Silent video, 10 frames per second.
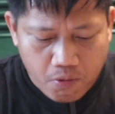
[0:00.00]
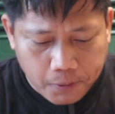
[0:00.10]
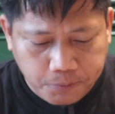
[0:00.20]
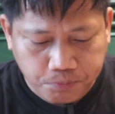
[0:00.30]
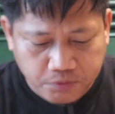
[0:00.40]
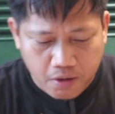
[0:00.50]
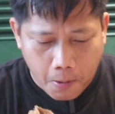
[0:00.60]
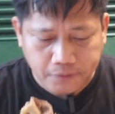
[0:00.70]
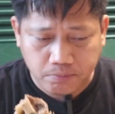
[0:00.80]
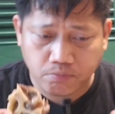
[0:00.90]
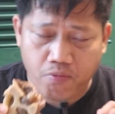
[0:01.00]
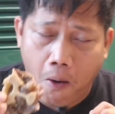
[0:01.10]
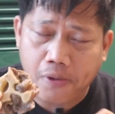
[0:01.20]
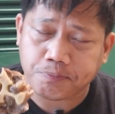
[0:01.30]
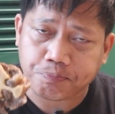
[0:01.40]
to the
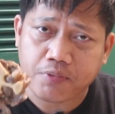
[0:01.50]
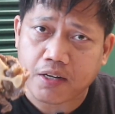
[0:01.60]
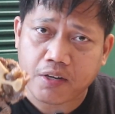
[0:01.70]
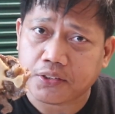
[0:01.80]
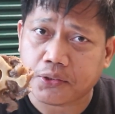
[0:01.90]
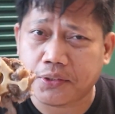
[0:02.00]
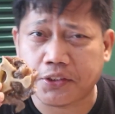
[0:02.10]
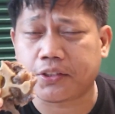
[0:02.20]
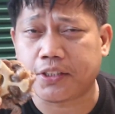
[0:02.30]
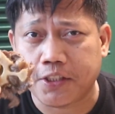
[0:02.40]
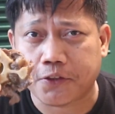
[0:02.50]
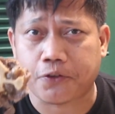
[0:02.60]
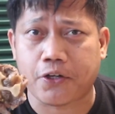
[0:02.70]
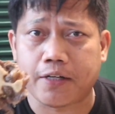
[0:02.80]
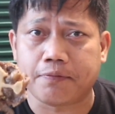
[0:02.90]
patience, and so it's
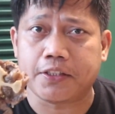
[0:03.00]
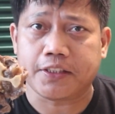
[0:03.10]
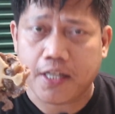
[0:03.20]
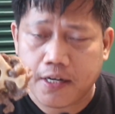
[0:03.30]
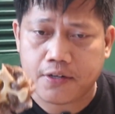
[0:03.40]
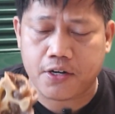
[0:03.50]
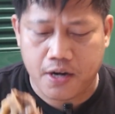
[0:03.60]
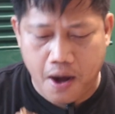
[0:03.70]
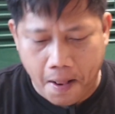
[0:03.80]
incredibly tender.